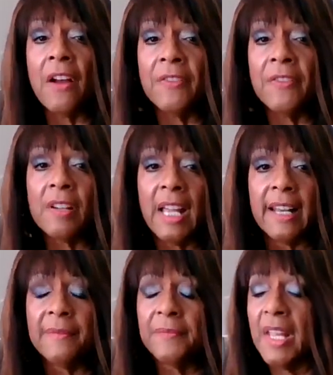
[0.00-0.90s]
South
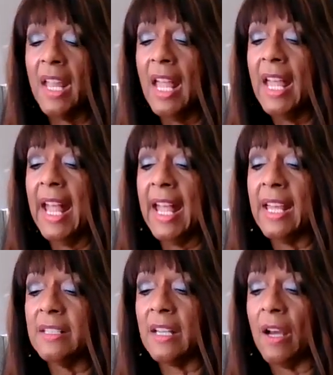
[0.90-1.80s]
Carolina.
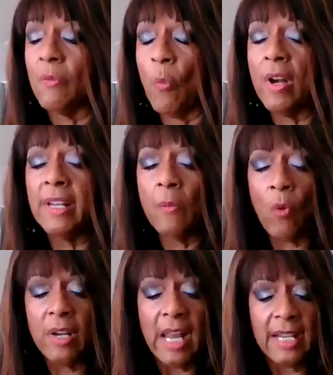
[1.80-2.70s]
And
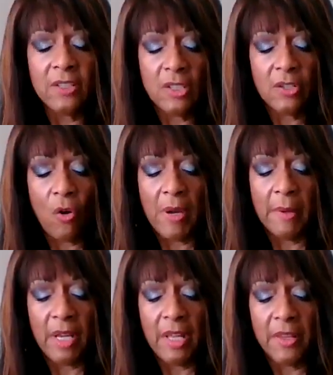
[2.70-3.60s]
one night she told my
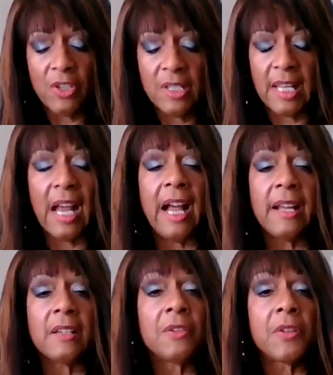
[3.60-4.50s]
mother, she said,
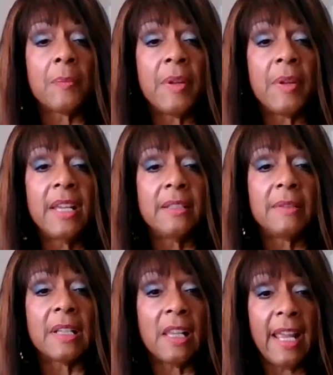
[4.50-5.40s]
hide under the
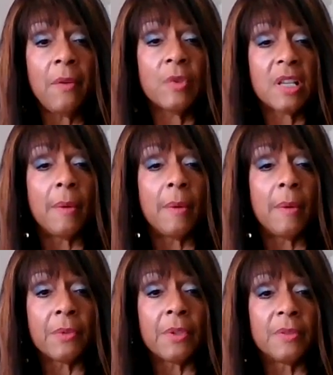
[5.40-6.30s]
bed. The Klan was
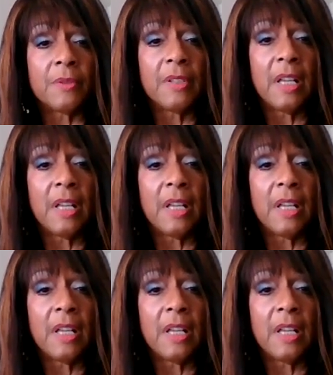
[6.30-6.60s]
coming through.